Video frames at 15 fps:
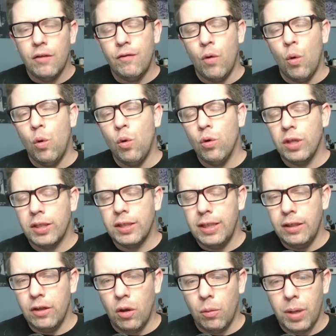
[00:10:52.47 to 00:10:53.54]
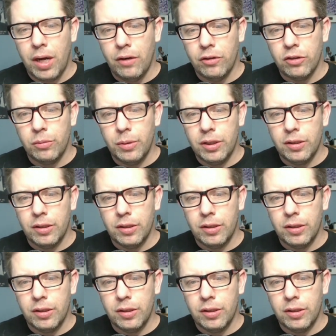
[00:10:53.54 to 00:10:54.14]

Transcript: for the Seton Hall Pirates to be